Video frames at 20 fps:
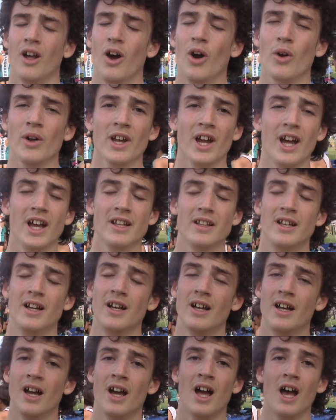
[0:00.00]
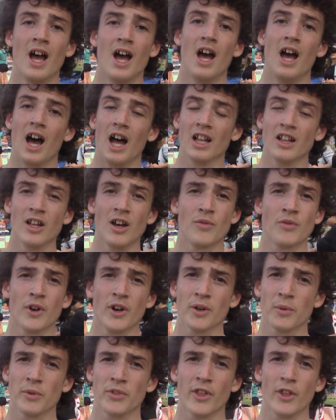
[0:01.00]
Oh yeah. I love
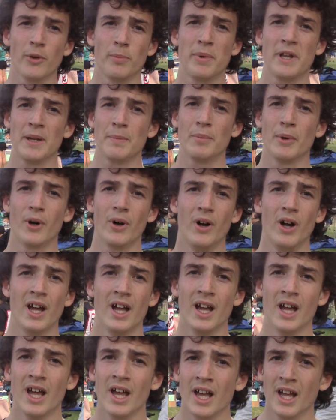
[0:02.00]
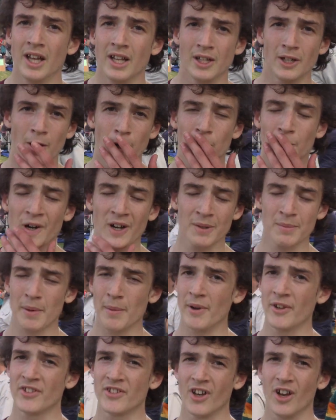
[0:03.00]
running with other people. You know, running by
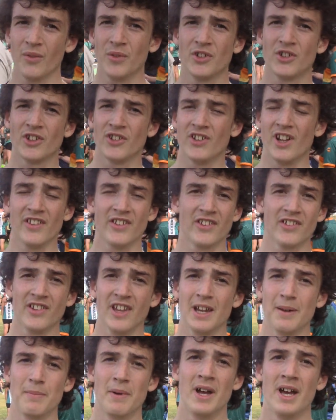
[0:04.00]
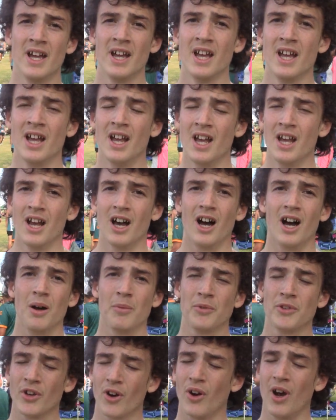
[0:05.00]
myself is just not the same.
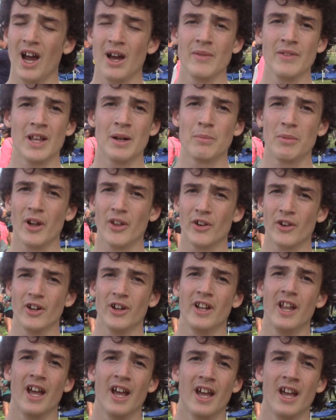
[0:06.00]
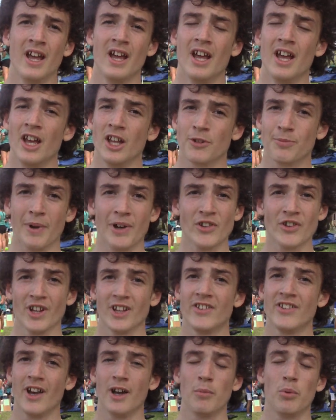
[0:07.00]
So having that brotherhood, especially
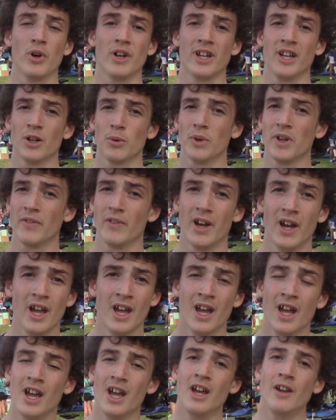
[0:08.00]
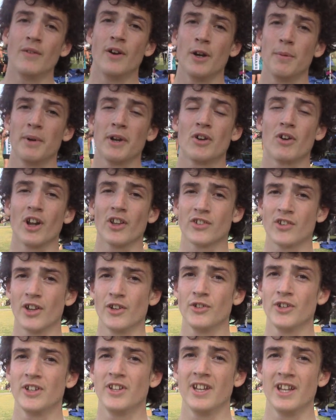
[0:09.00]
at Salpointe here, we have a very big cross
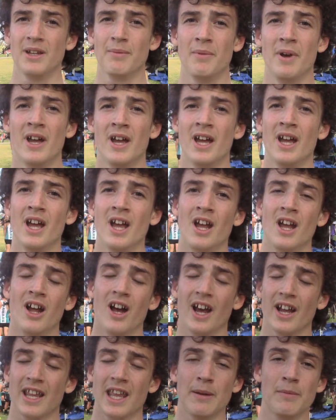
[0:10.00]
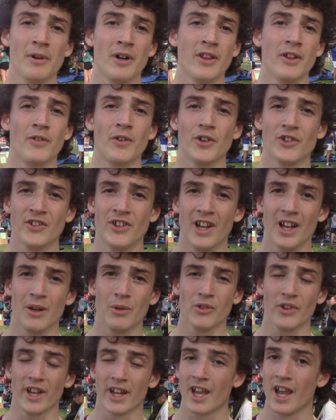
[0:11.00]
country team. I came in on the first day and I
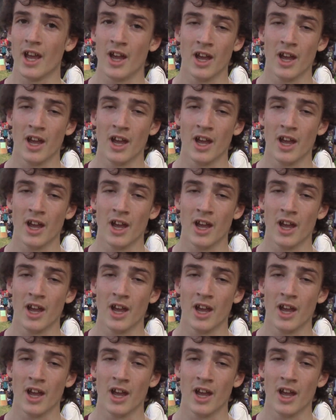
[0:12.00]
was like,